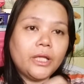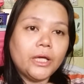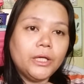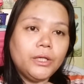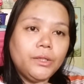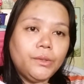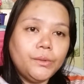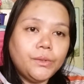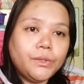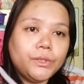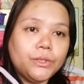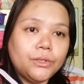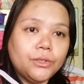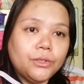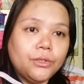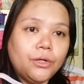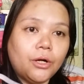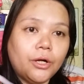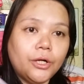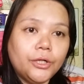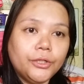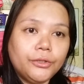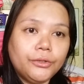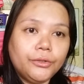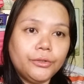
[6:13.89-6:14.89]
I used a
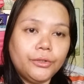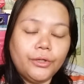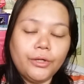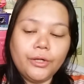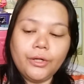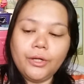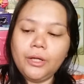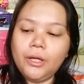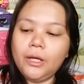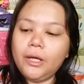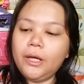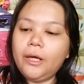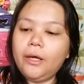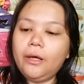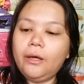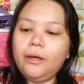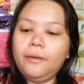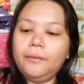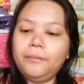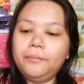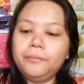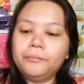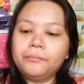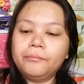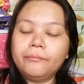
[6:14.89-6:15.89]
garter
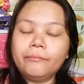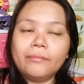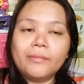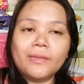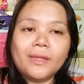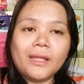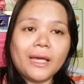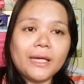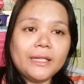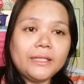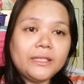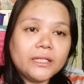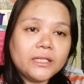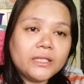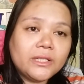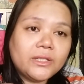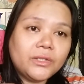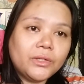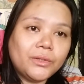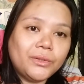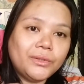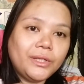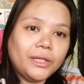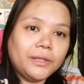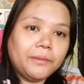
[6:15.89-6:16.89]
and I just
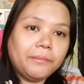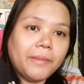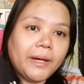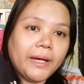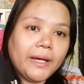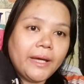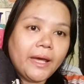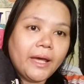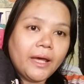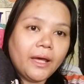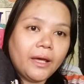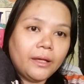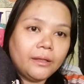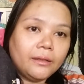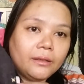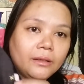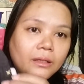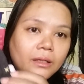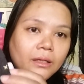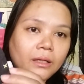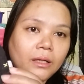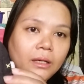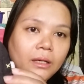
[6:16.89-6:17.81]
sewn it by hand